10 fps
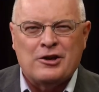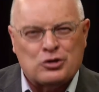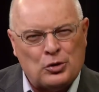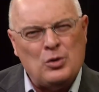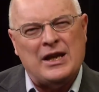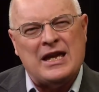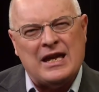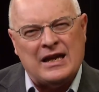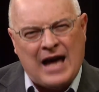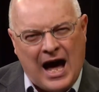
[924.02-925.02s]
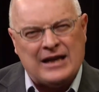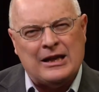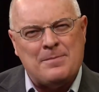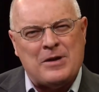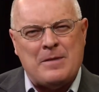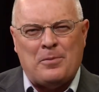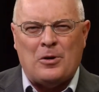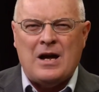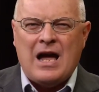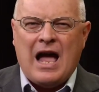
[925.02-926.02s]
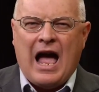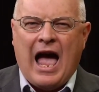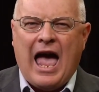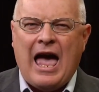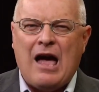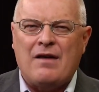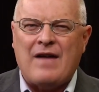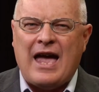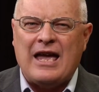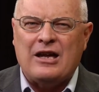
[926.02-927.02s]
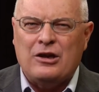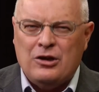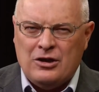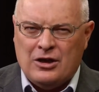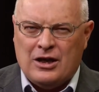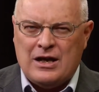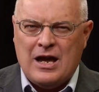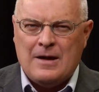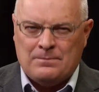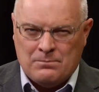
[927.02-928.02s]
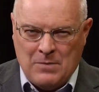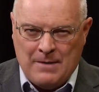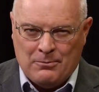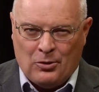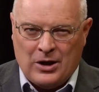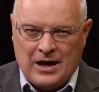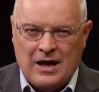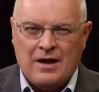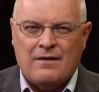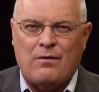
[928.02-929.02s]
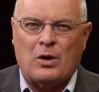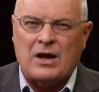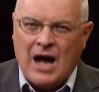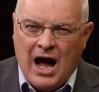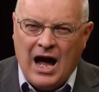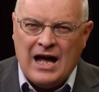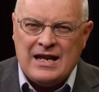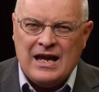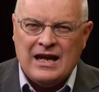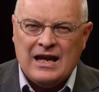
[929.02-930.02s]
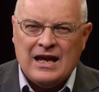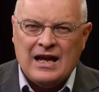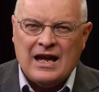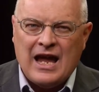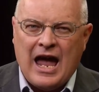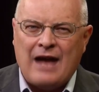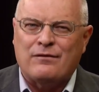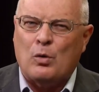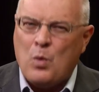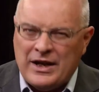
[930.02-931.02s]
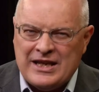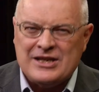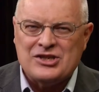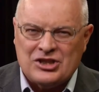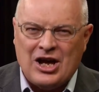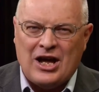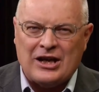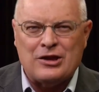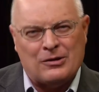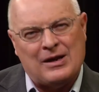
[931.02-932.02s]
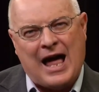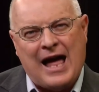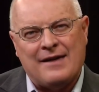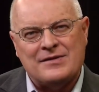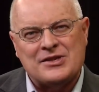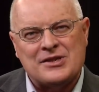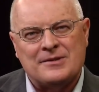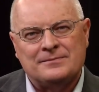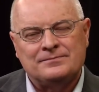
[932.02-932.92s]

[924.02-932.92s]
Truly godly people have a good memory for God and for what He has done in their lives.